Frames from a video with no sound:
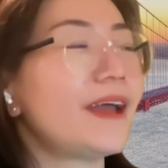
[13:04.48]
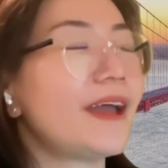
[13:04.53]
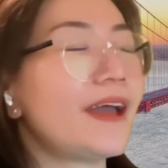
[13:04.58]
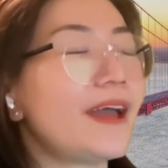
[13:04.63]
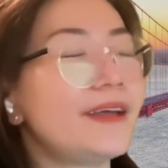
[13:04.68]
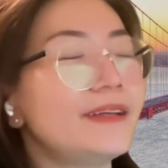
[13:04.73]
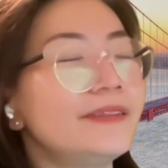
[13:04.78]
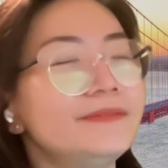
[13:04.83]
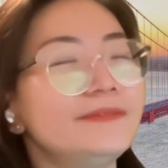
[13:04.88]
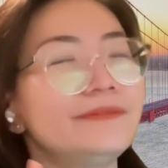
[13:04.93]

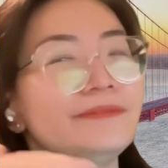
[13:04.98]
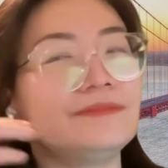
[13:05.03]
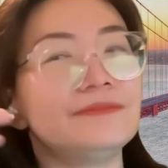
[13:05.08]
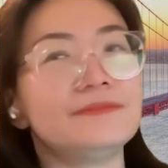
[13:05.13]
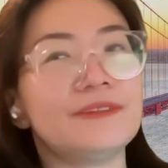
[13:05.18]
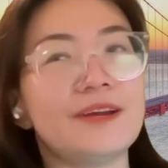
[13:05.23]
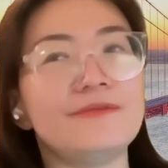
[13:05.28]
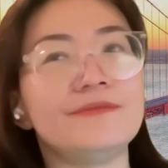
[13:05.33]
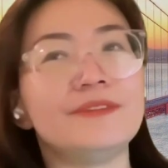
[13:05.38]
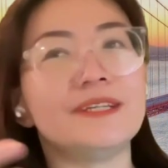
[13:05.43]
And
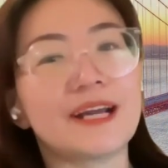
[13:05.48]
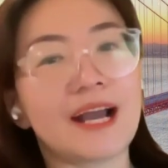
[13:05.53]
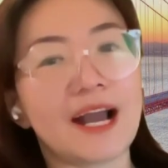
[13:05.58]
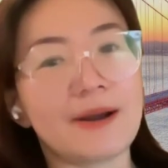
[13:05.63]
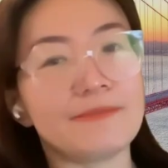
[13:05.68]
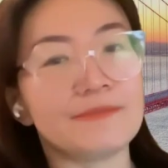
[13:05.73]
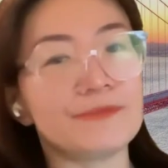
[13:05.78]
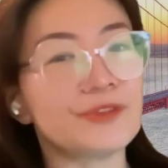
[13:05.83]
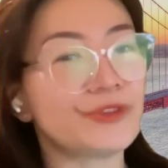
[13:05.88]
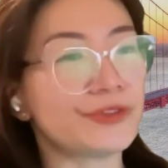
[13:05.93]
when we
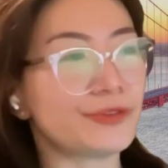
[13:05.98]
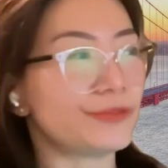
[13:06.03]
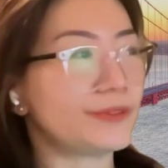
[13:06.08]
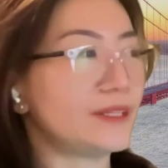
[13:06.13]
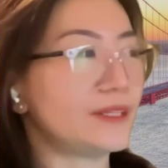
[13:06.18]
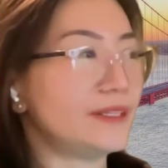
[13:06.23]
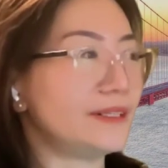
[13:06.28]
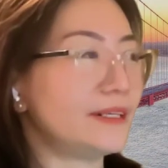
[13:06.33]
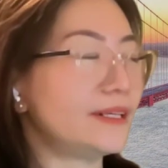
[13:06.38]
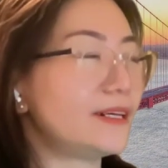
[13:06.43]
come to
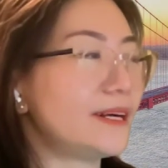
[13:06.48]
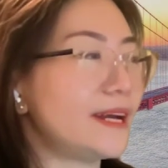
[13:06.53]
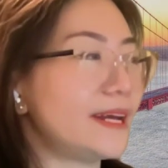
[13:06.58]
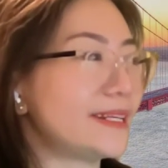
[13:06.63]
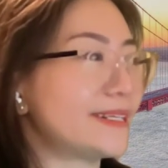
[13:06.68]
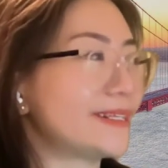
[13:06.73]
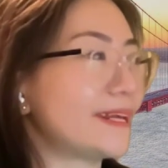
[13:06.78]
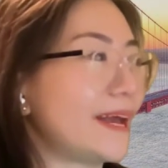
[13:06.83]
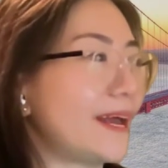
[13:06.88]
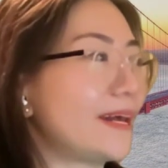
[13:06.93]
the real
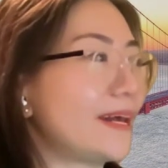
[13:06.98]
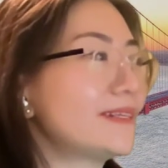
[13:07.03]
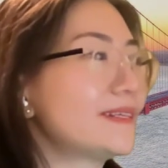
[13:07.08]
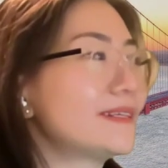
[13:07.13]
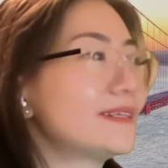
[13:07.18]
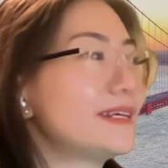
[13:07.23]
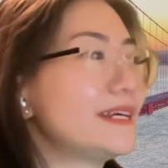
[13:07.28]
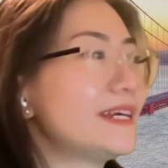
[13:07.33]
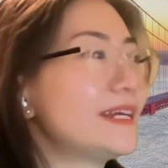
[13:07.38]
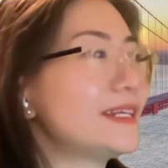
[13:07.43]
assets,
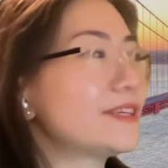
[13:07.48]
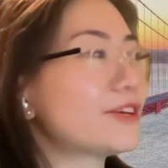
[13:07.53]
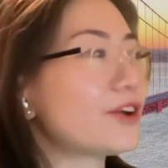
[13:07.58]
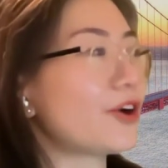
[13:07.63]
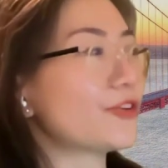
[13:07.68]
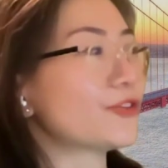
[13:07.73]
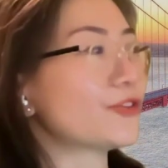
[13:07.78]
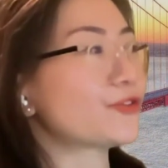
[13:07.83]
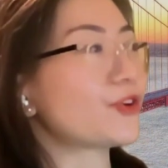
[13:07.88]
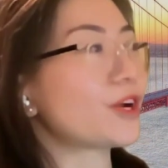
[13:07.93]
in
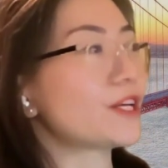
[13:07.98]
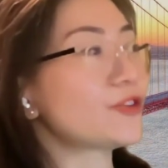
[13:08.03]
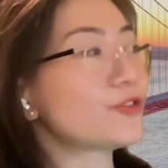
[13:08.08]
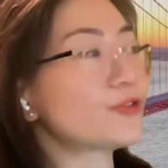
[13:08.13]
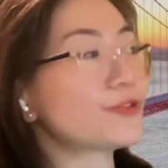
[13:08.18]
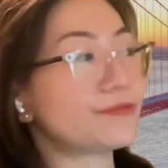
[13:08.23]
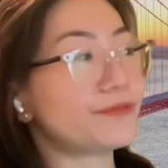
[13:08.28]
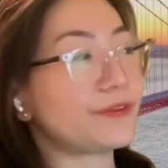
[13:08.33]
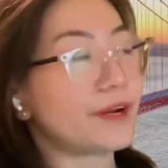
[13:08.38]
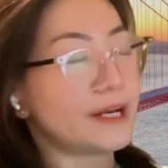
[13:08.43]
contrast
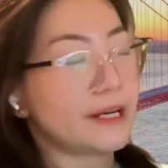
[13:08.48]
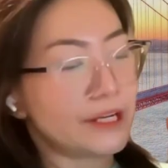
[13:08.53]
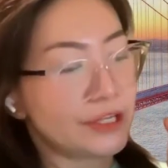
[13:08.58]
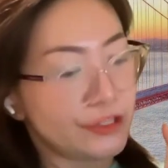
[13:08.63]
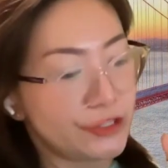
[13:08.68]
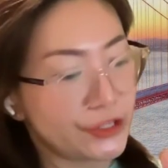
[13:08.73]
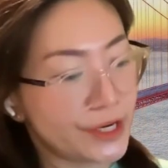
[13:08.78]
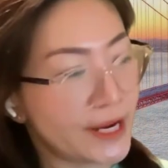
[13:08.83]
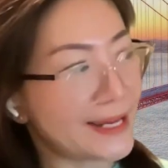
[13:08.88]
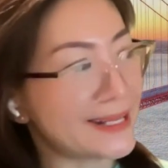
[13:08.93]
to
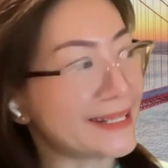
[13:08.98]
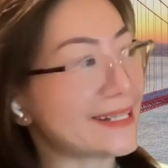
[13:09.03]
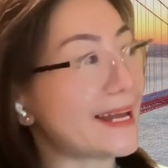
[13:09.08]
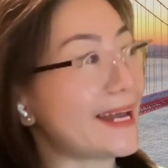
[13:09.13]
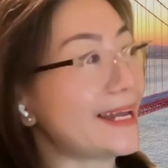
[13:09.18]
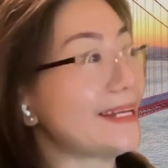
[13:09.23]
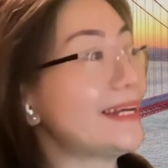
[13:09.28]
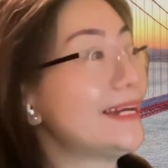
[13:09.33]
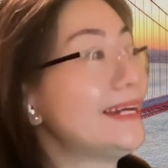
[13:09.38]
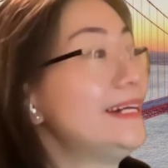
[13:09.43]
financial
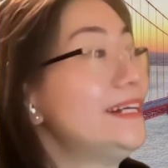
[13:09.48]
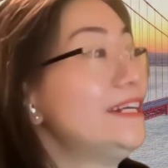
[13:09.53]
assets,